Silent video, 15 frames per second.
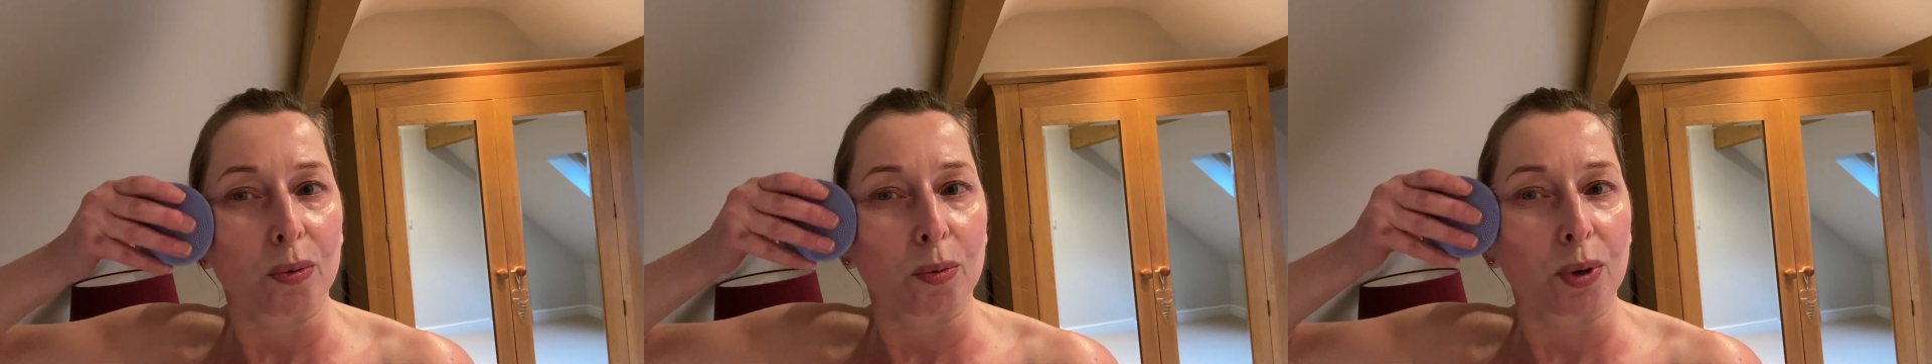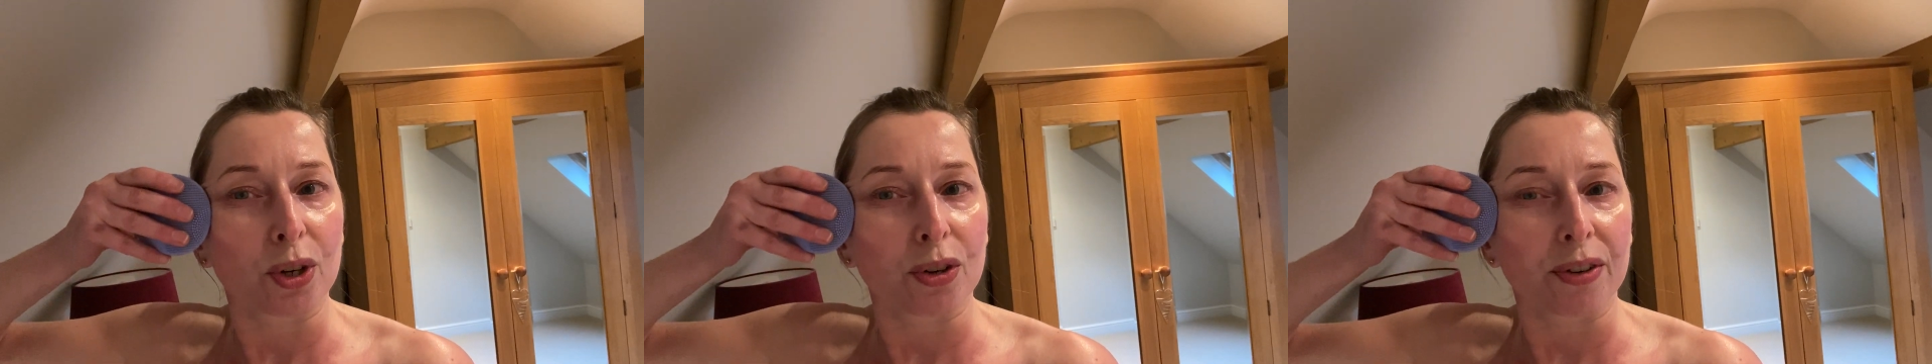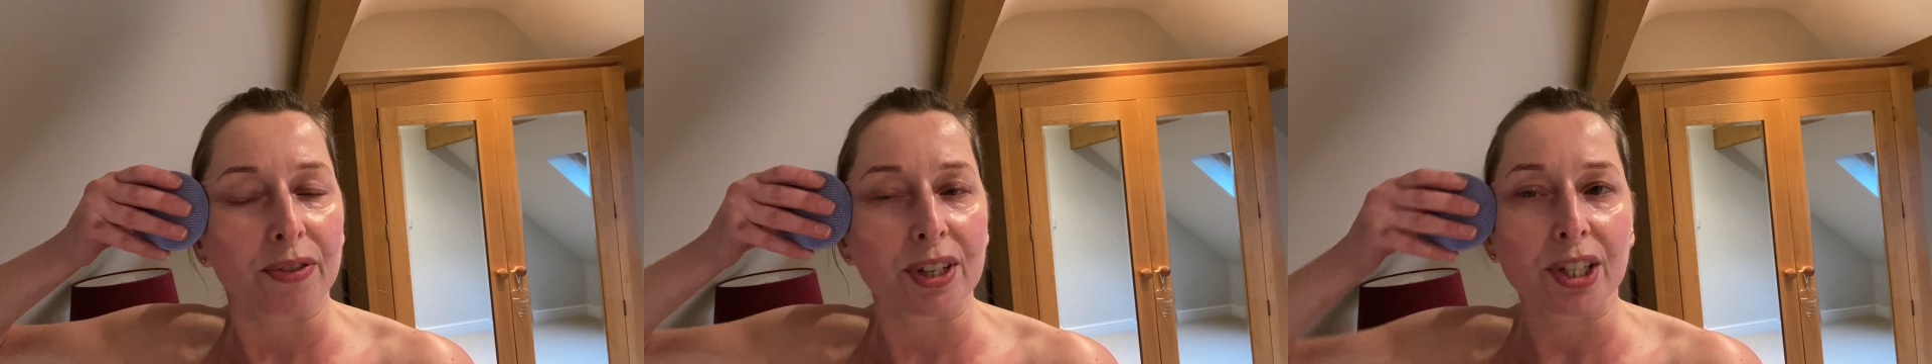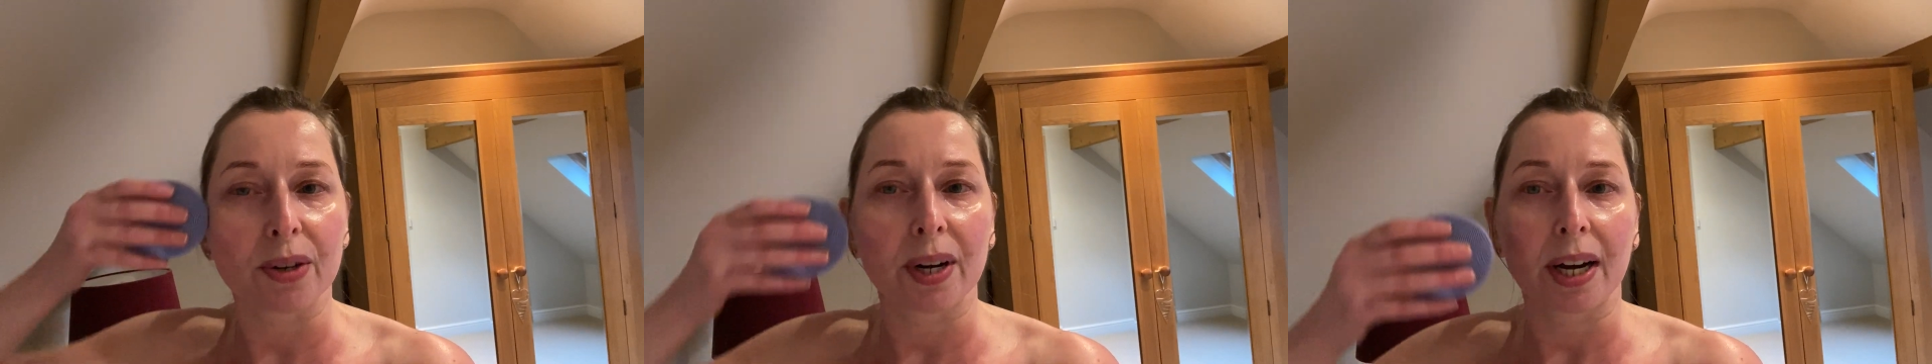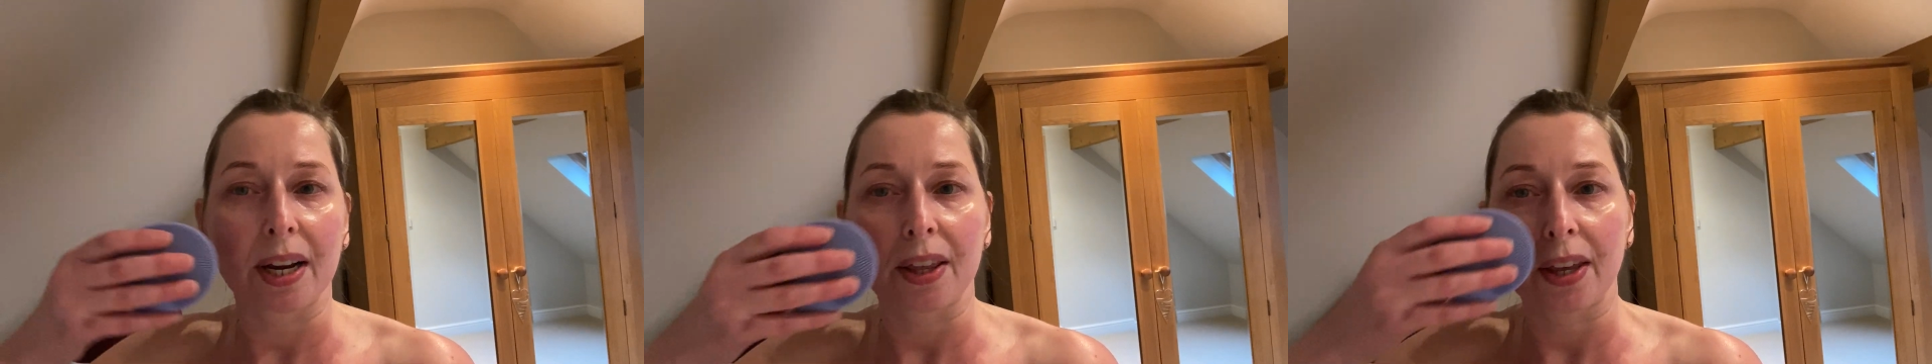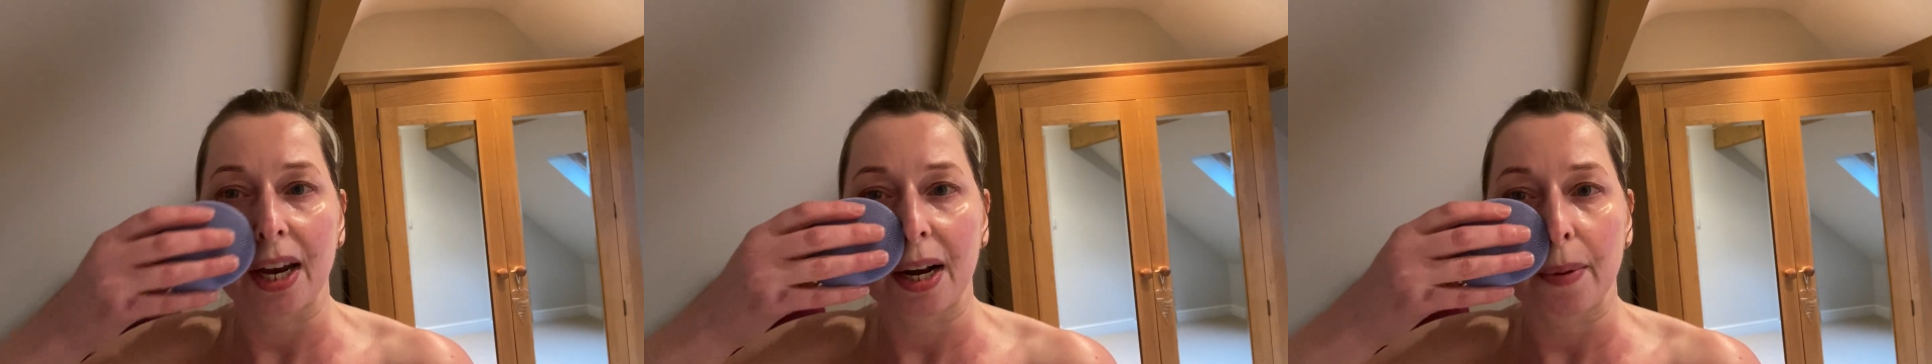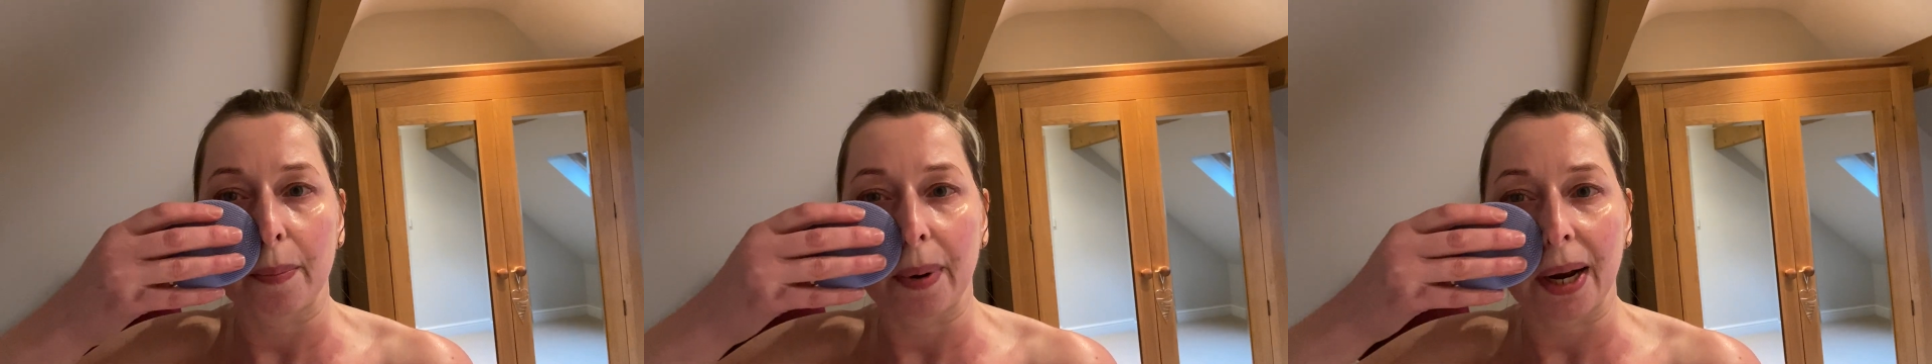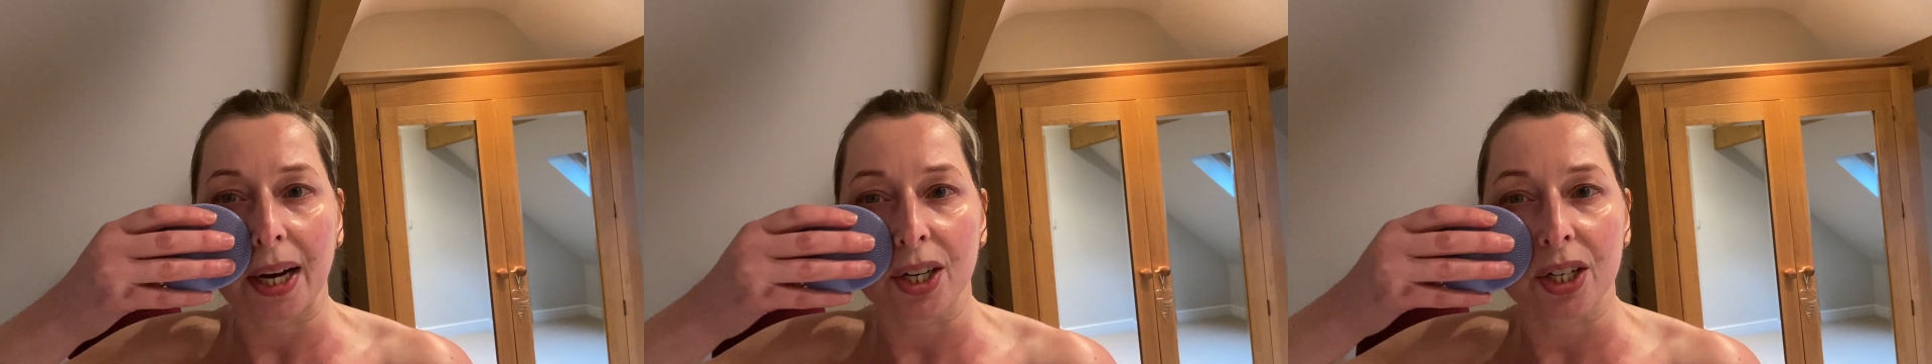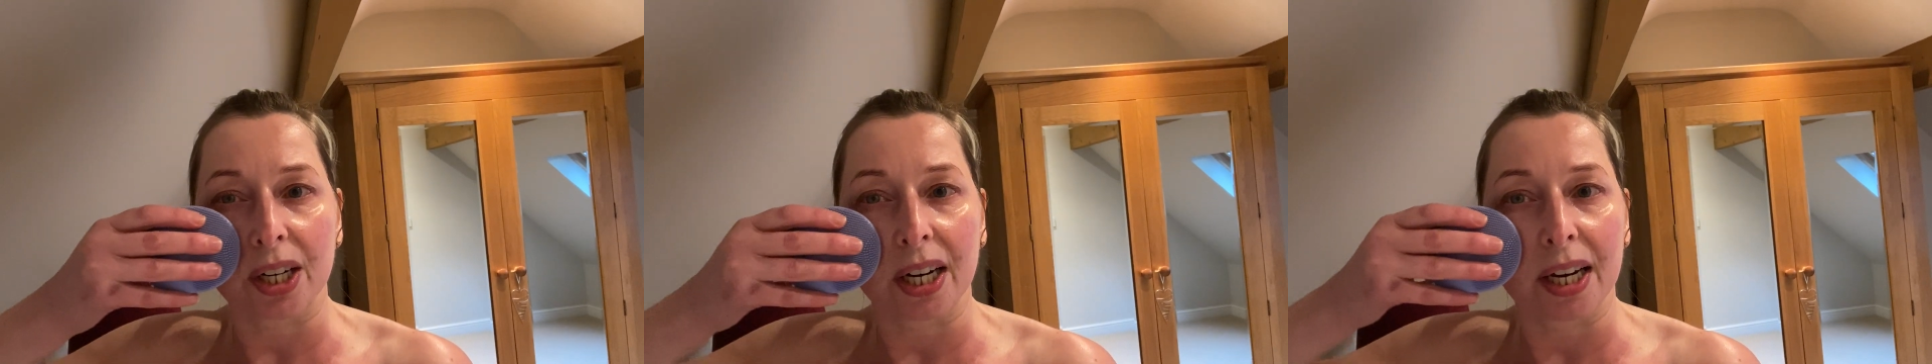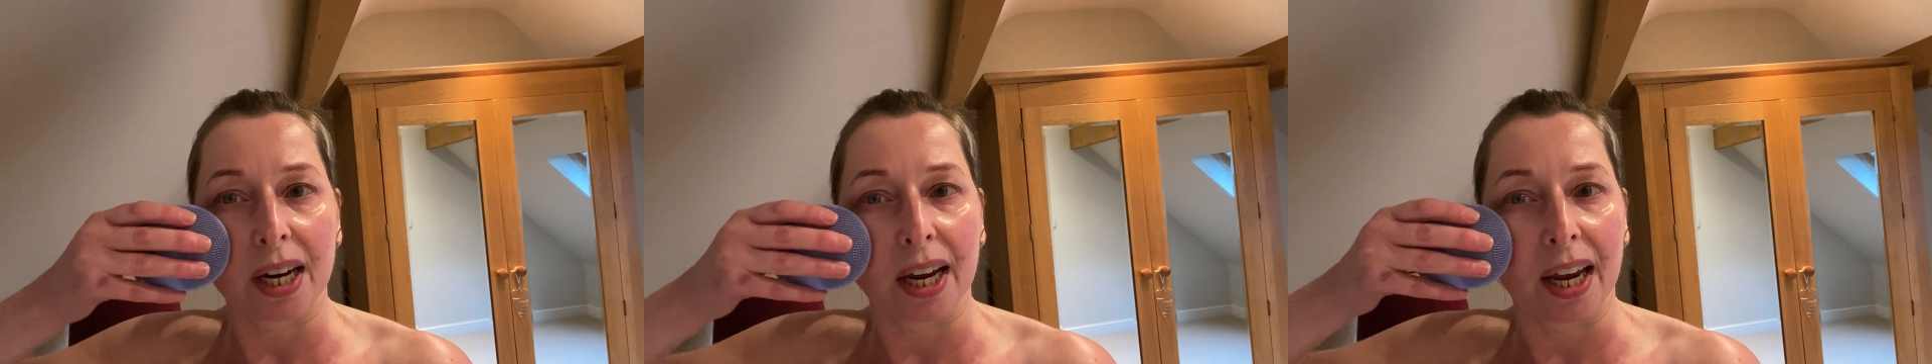wonder if it's doing anything, but actually